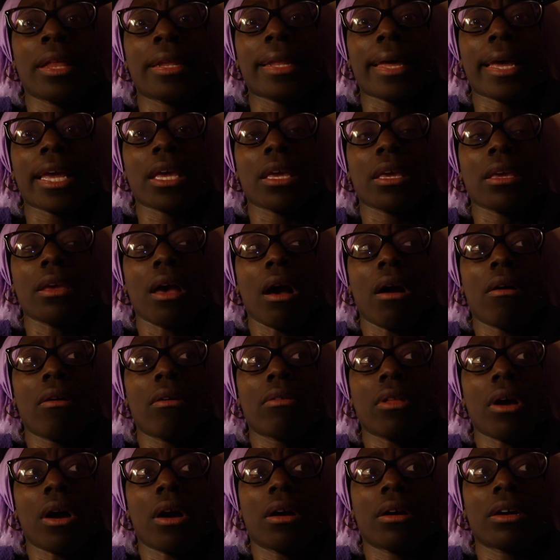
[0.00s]
Like,
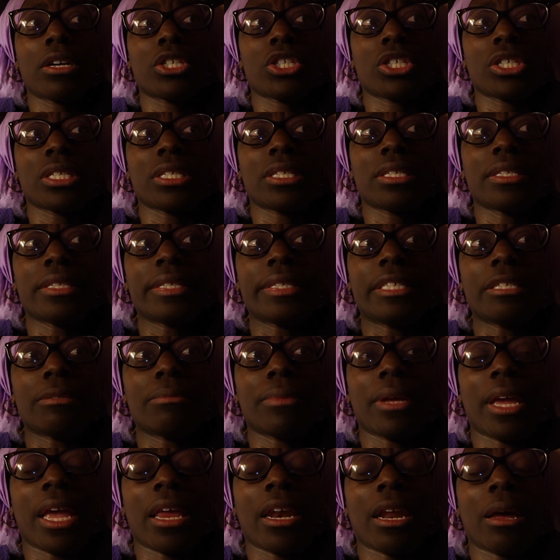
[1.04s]
y'all are just deep.
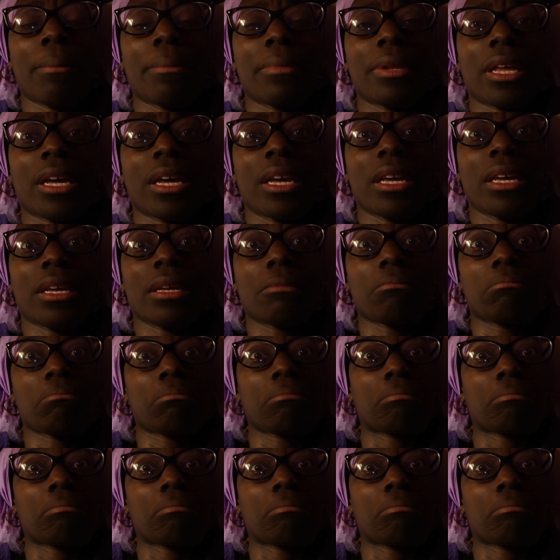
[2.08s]
And I'm like,